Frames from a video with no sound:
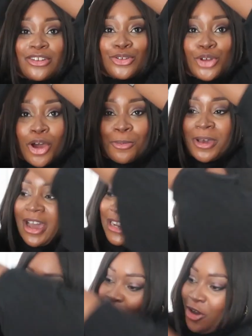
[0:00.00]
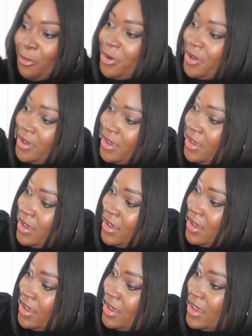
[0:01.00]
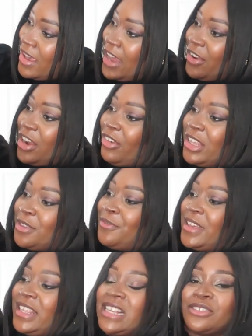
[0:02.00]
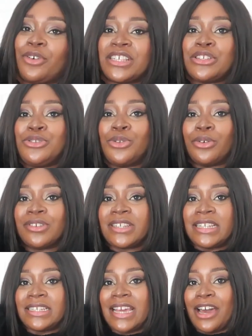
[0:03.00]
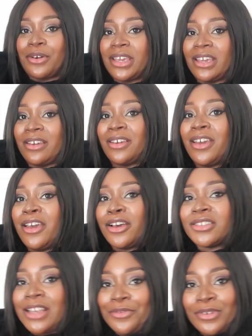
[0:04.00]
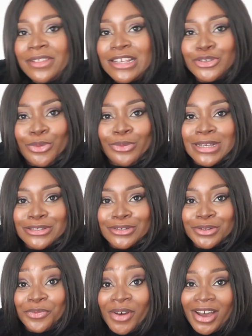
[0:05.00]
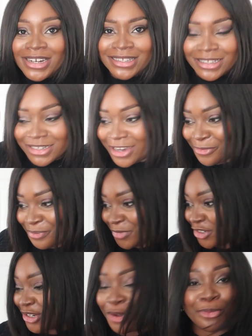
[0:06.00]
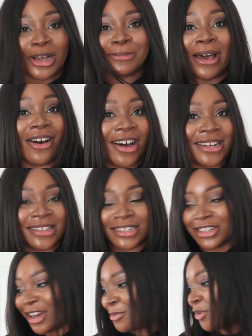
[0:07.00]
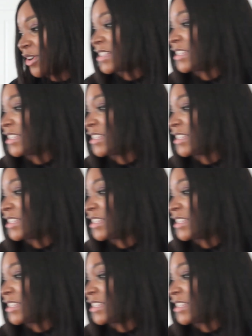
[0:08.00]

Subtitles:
and a top kind of top, and I like the fact that it's got this knot detail here, because I feel like that's always good for hiding the tum. You know, always about hiding the tum or